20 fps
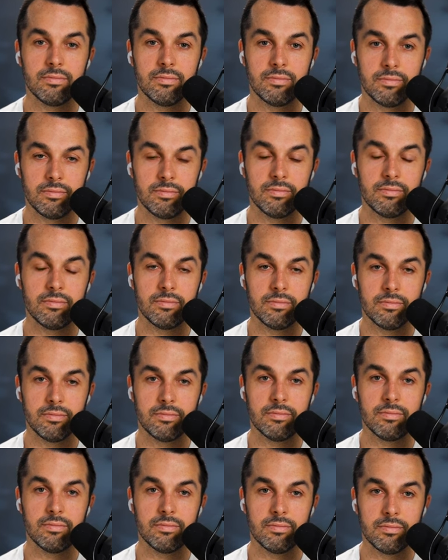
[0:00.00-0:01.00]

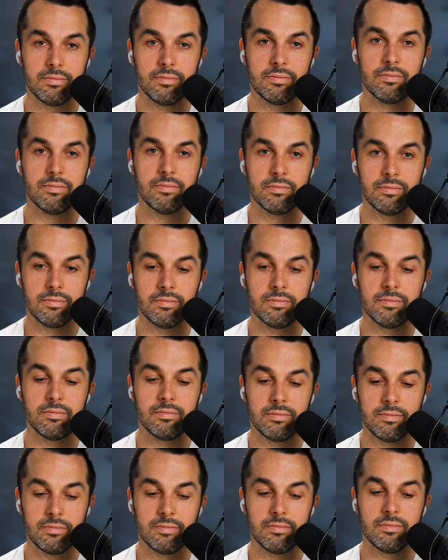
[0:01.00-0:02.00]

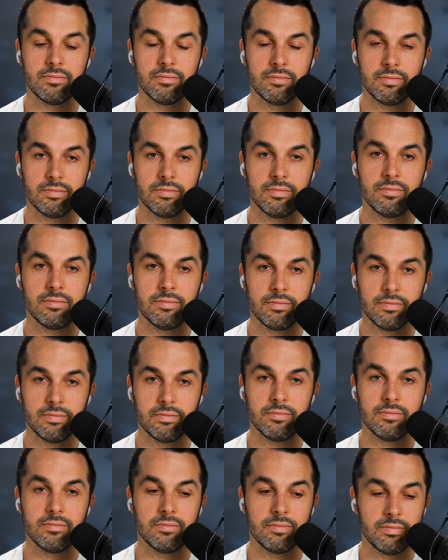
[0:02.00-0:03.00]

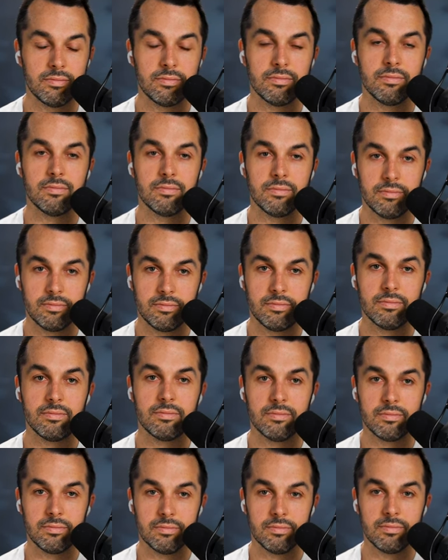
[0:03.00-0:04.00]

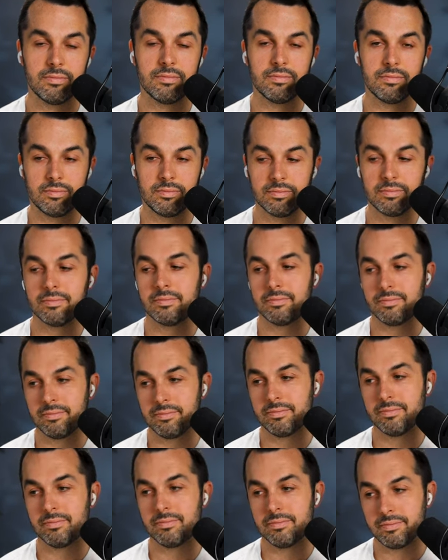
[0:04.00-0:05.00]

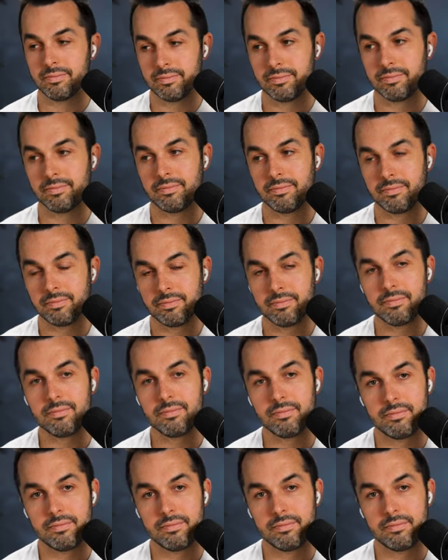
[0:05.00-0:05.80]
The person shown says nothing.